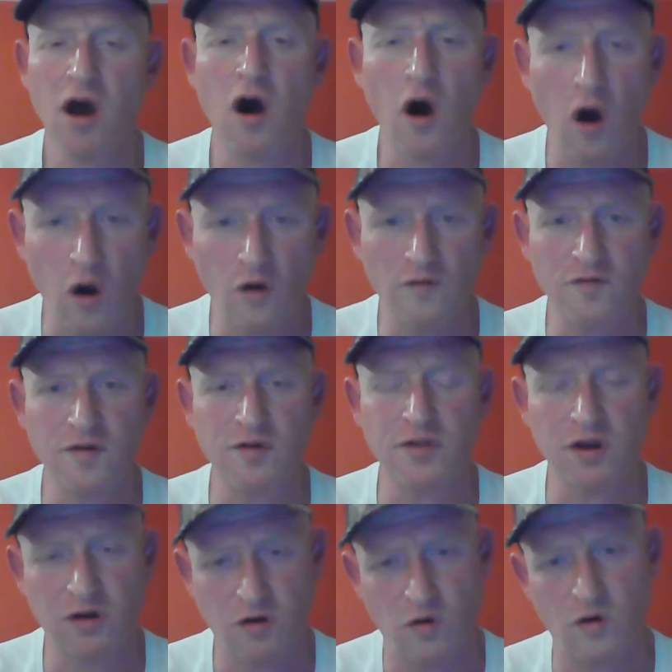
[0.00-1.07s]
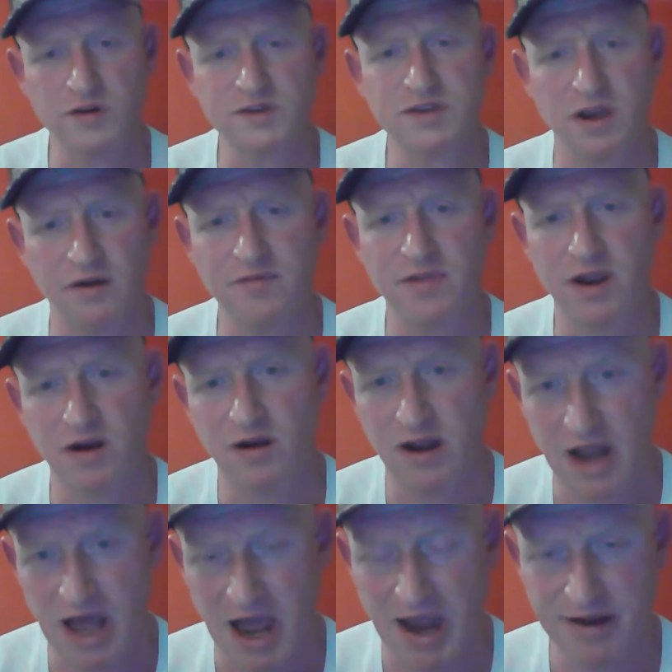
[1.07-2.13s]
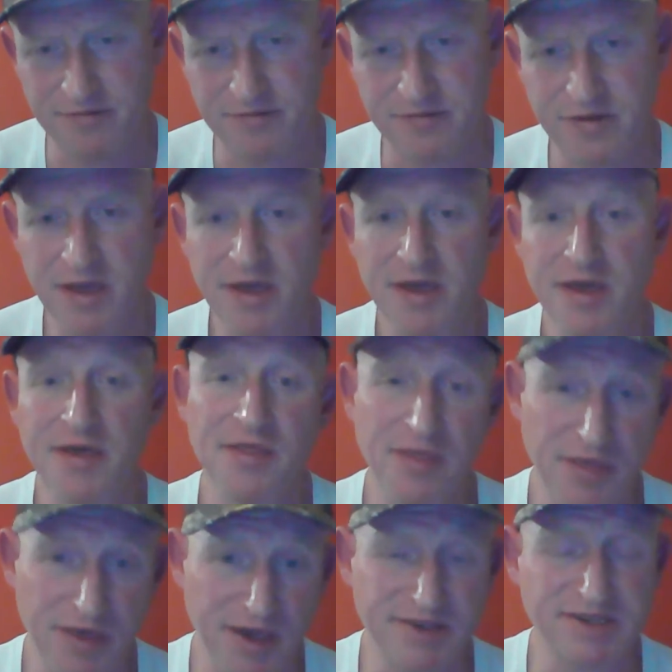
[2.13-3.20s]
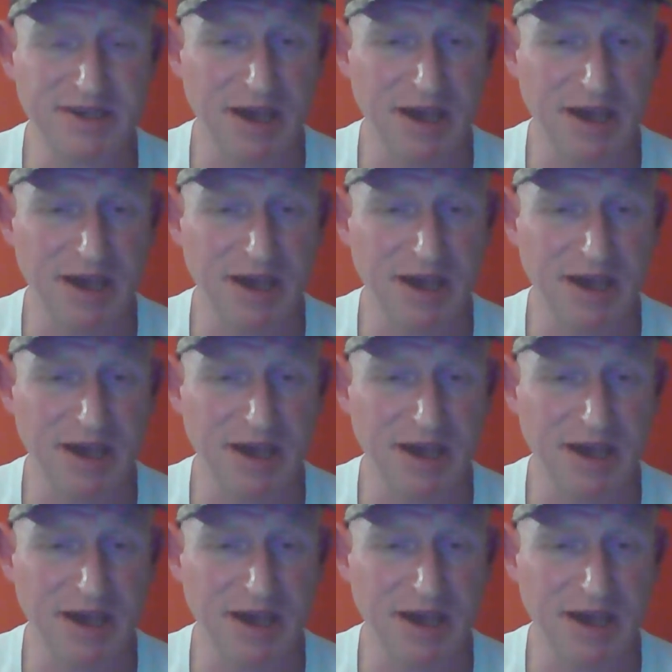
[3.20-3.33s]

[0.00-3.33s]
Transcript: over the course of their life. This,